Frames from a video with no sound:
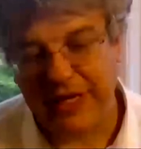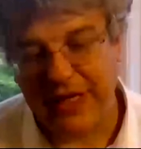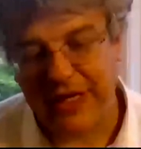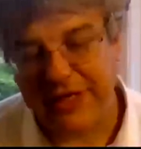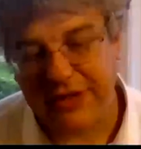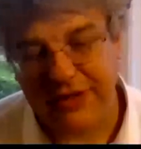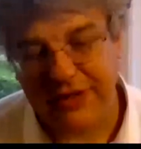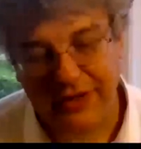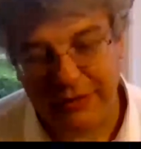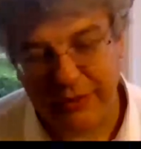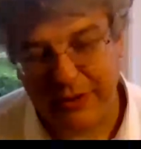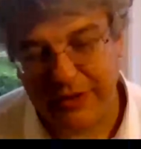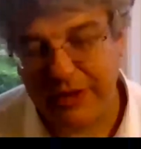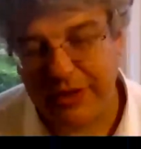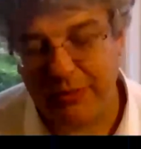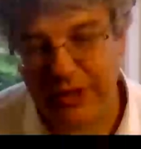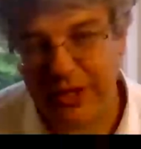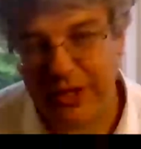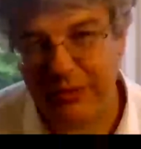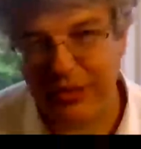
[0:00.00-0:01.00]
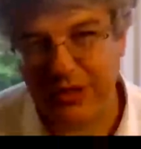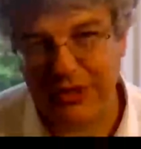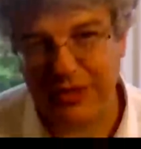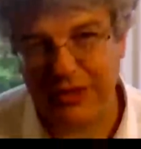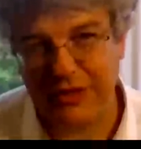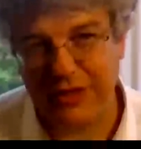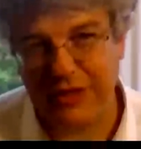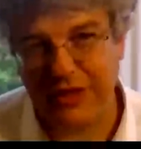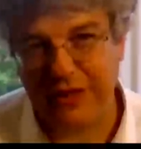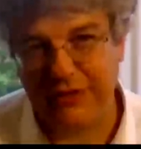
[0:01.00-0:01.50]
And that's the thing with
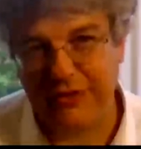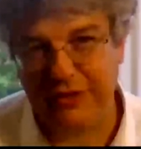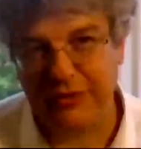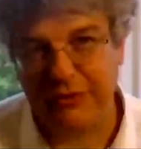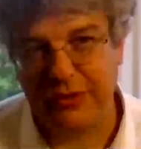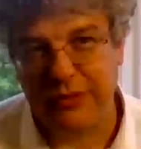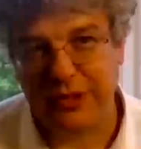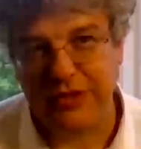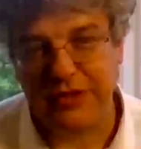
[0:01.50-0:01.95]
epidemics in general.